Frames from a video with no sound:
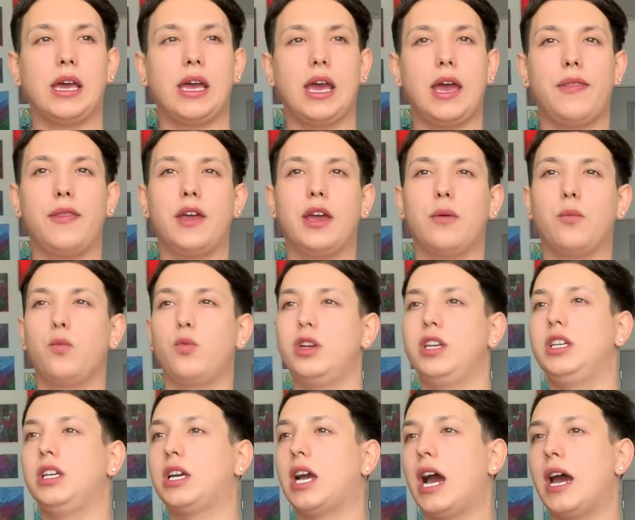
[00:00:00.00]
And then
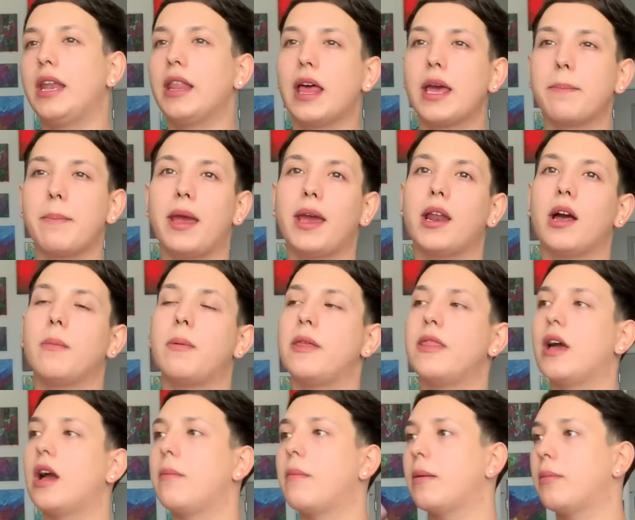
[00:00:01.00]
we kind of like made up. And
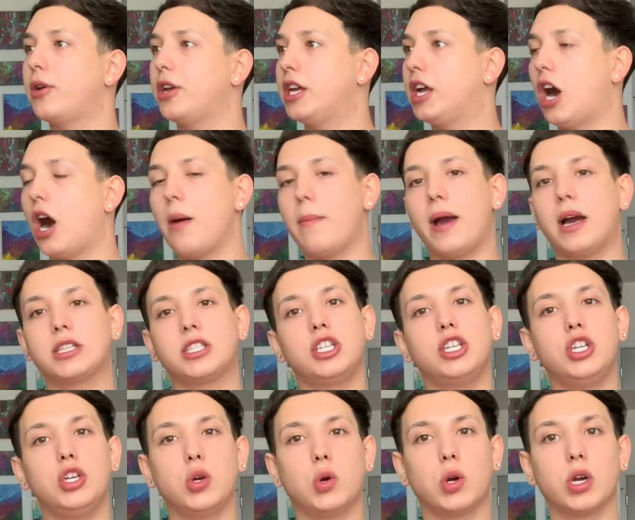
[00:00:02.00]
then I remember he got back to
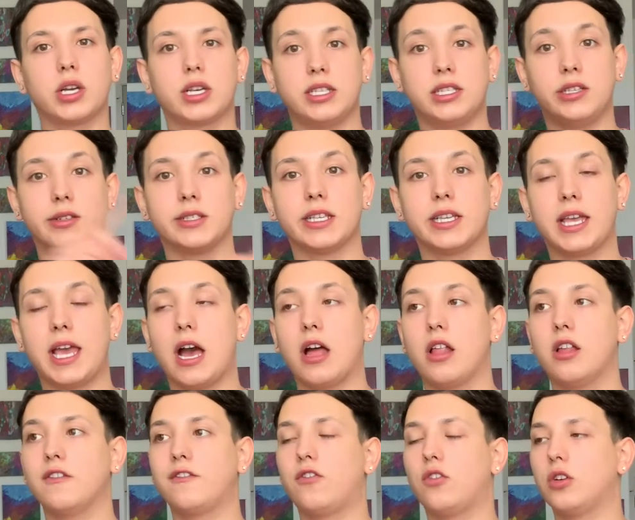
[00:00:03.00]
New York because he was in
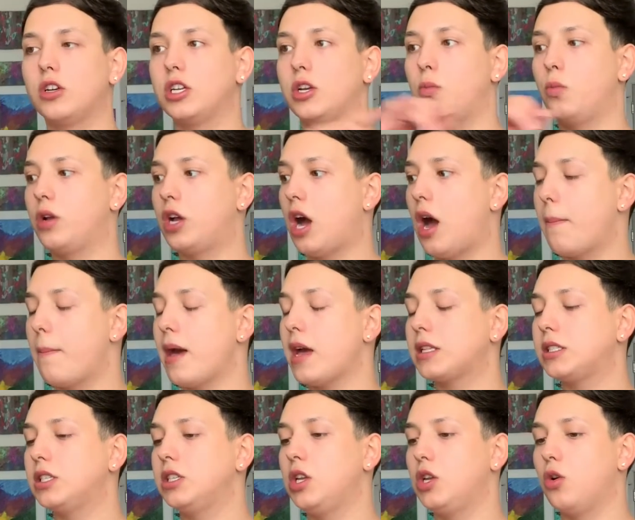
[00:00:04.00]
California. Got
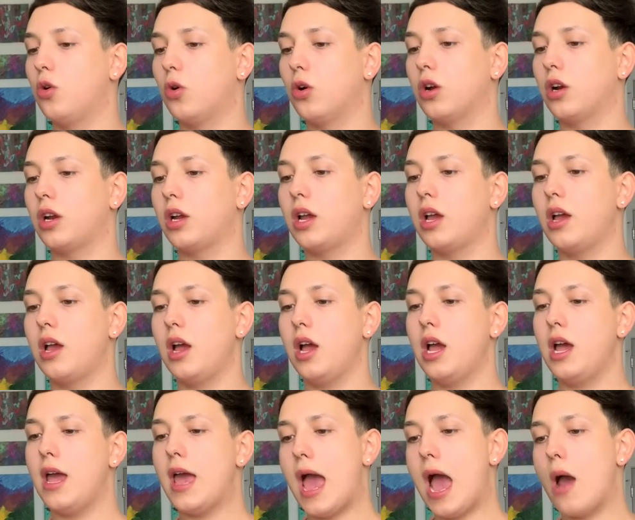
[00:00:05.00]
back to New York.
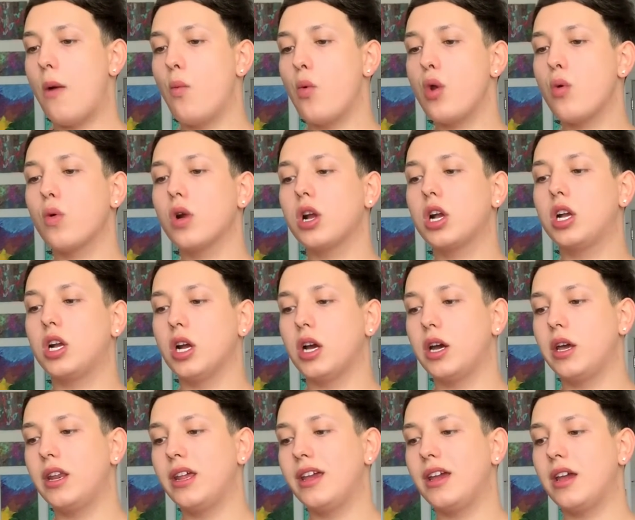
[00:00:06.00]
And we were
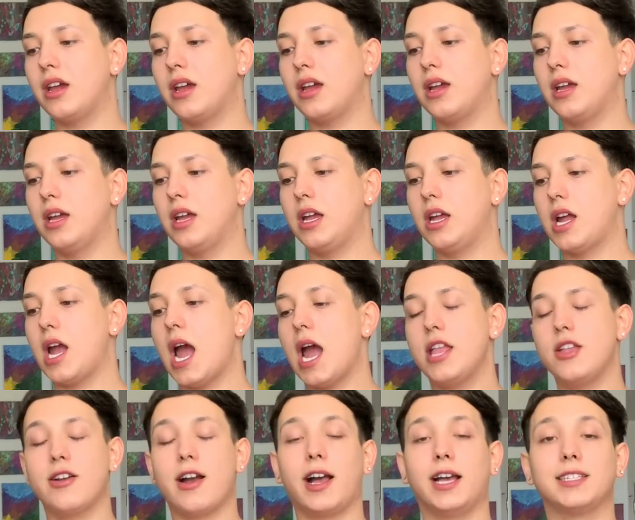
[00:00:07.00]
good. And
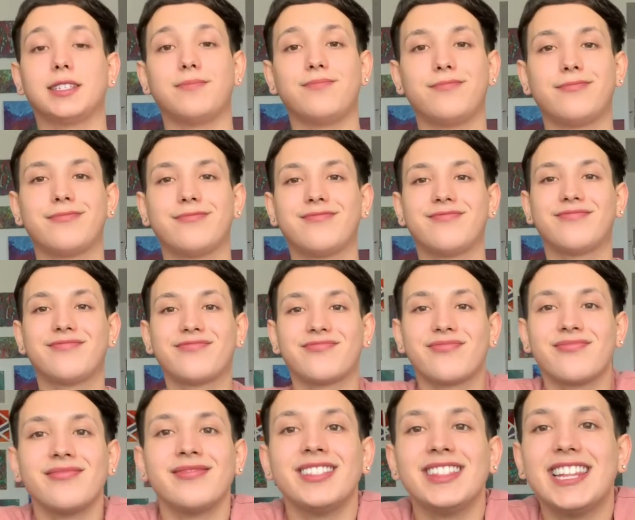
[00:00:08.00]
you guys,
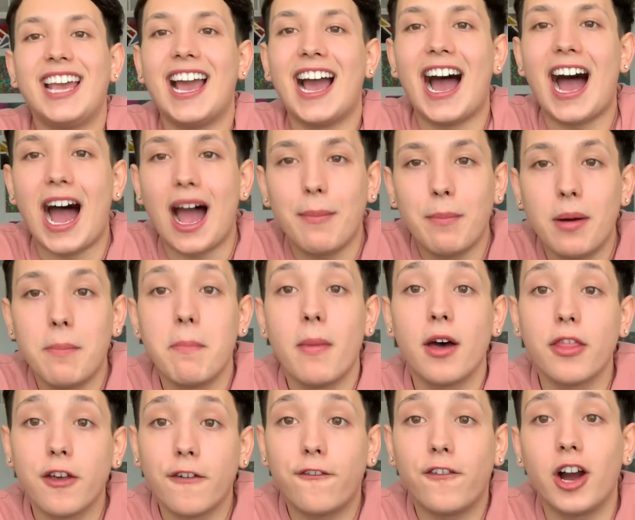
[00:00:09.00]
I'm a
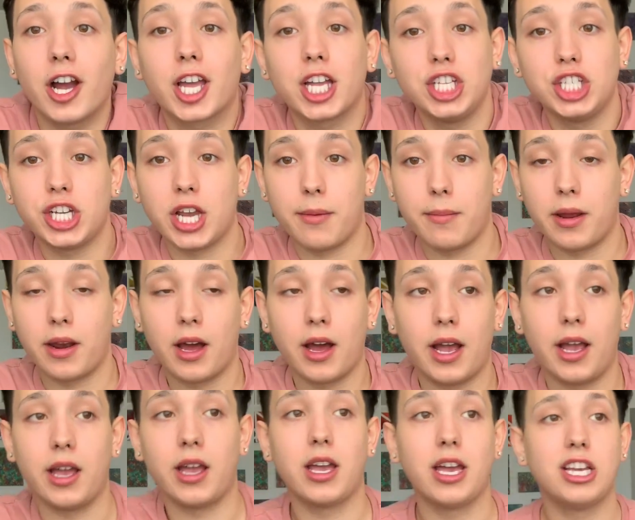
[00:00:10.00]
motherfucking
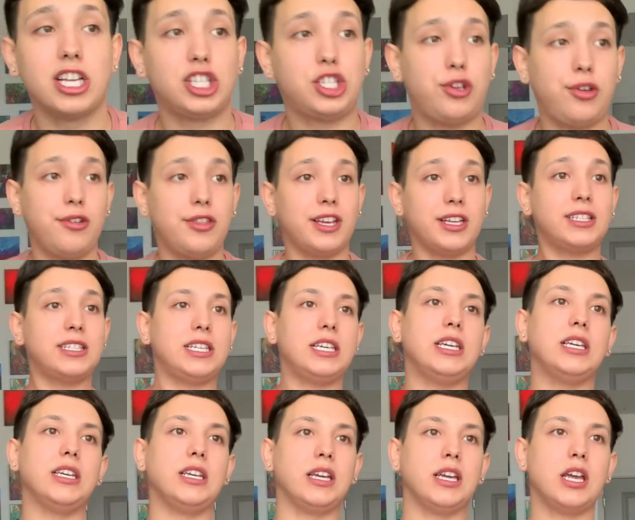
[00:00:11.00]
Gemini to the
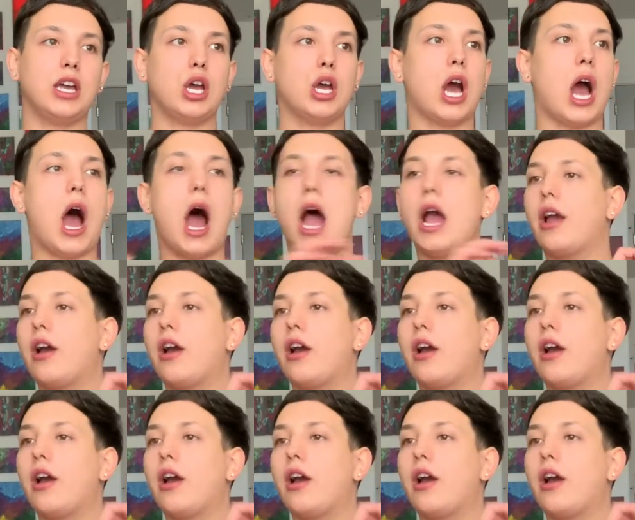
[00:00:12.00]
T. I